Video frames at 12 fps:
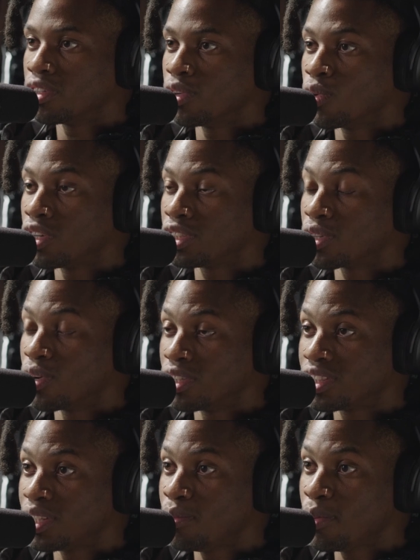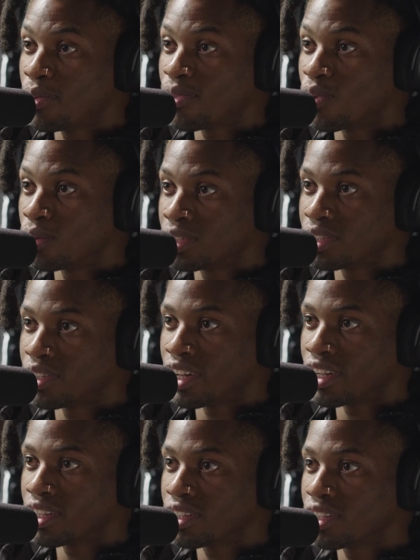You're going to see me perform
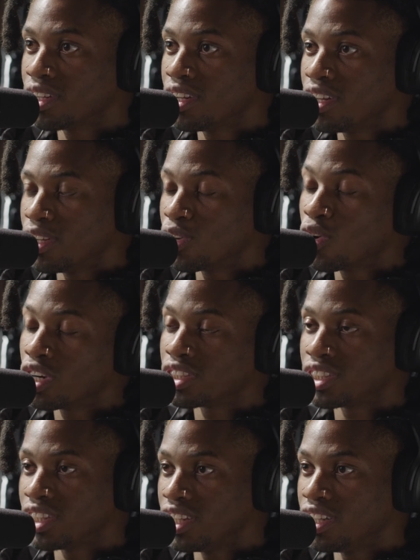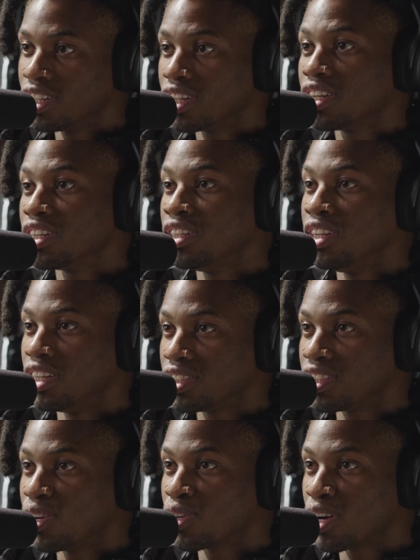today. You're going to see
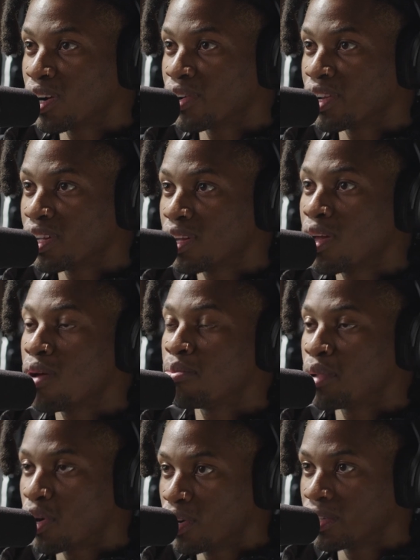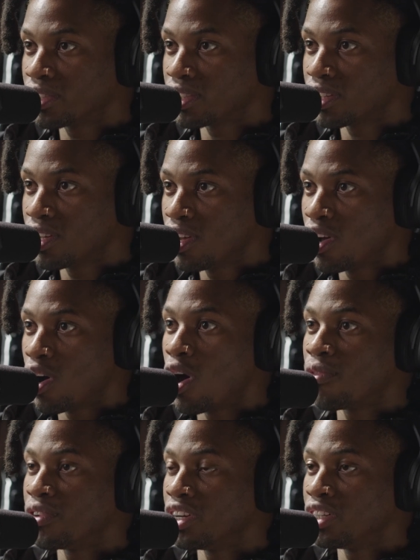Denzel Curry, Perks, off
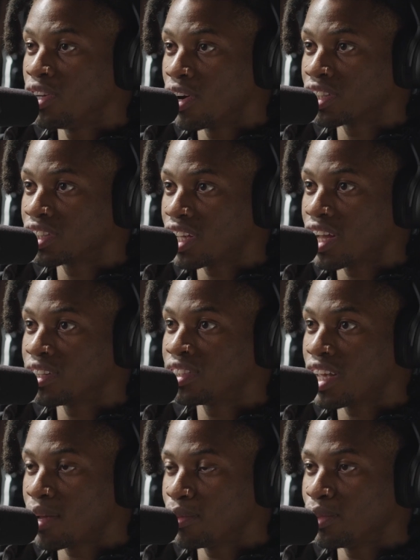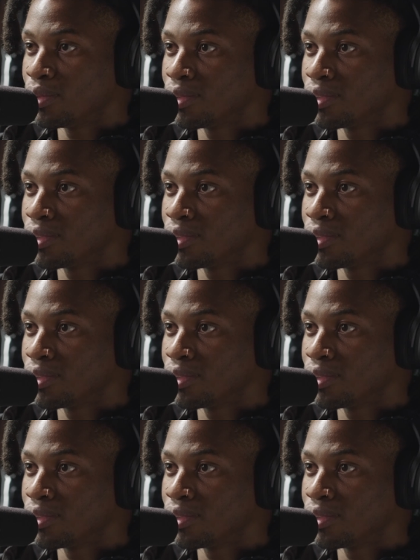of the dark side of Taboo.